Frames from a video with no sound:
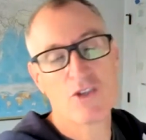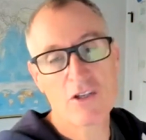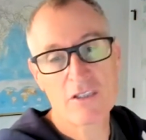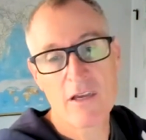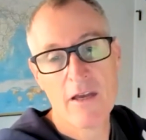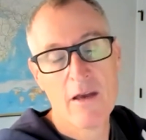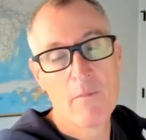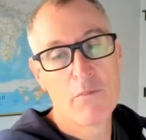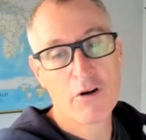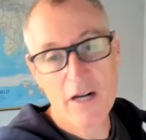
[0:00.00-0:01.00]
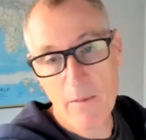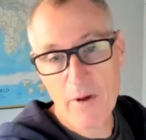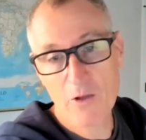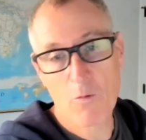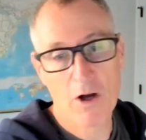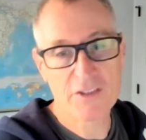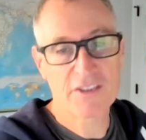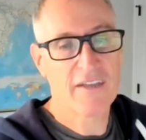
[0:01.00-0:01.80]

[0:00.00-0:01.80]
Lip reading: just put it up on the wall, say,